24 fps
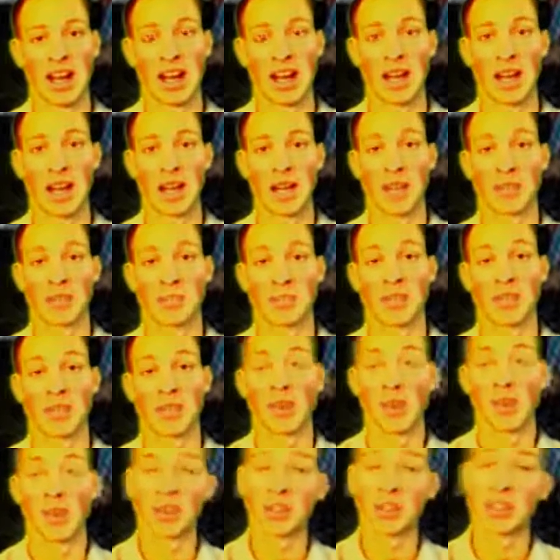
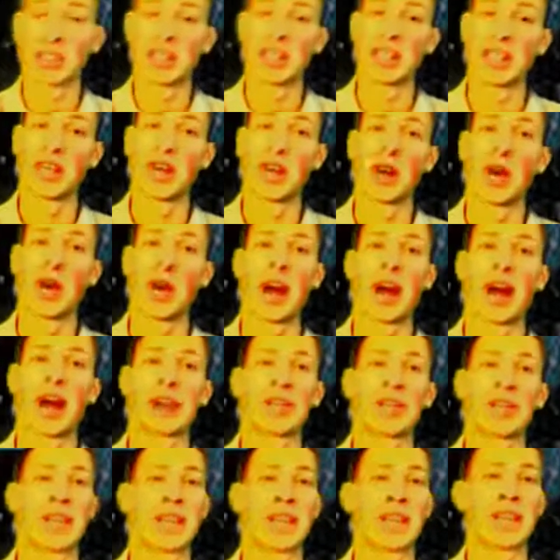Unfortunately though, I
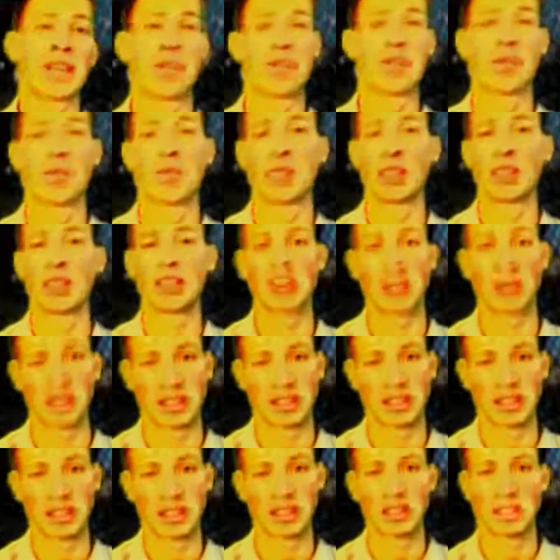only got minimal
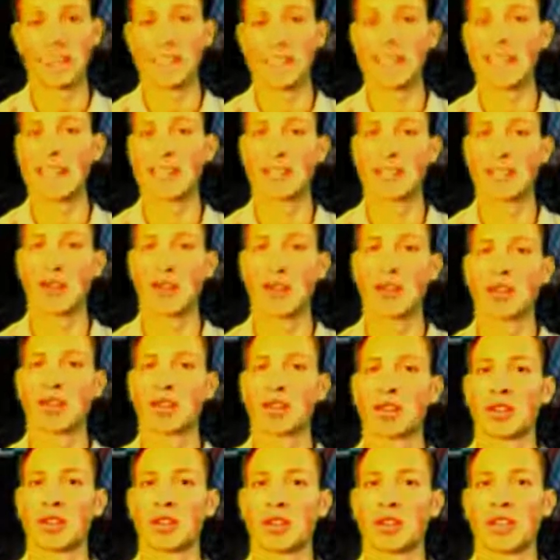increases. Yes, my
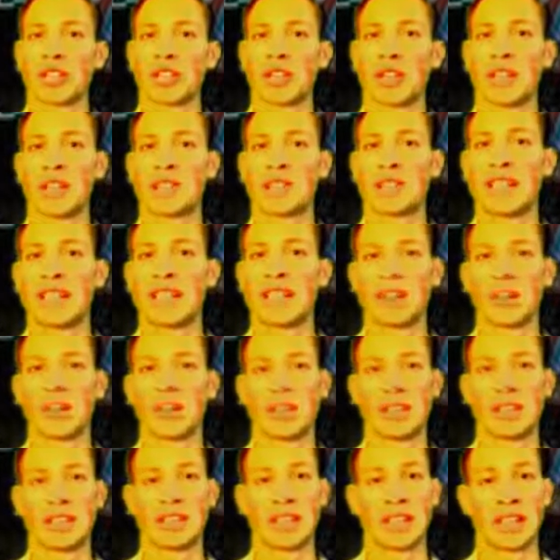vertical jump did
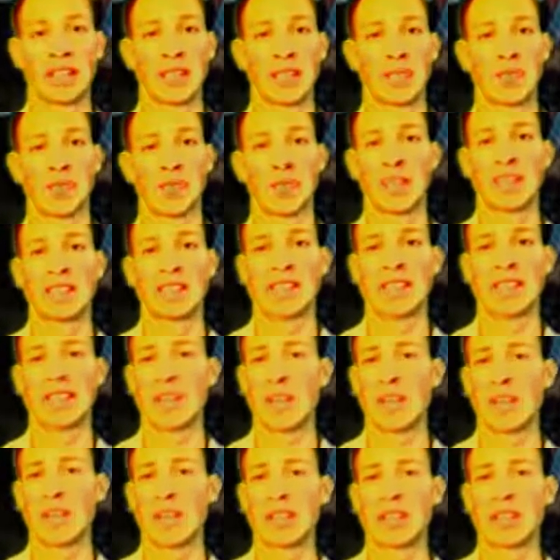increase and my
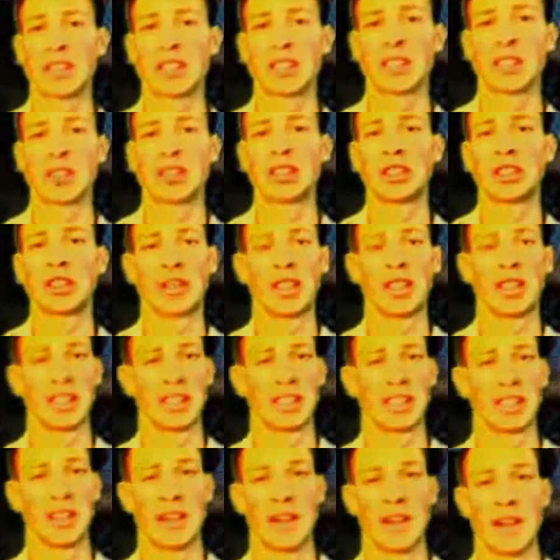stamina increased
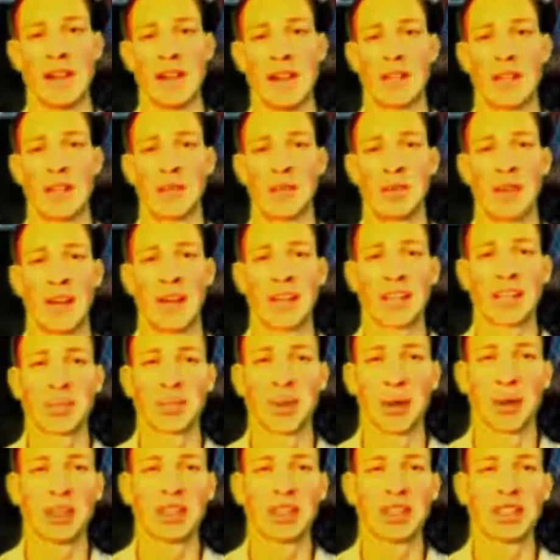greatly, but my
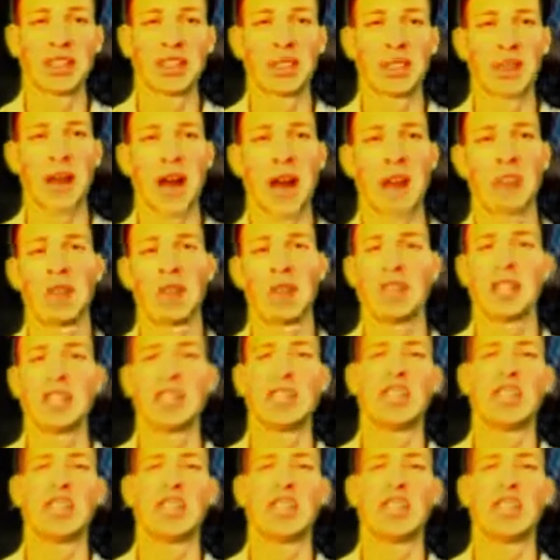explosion and my ability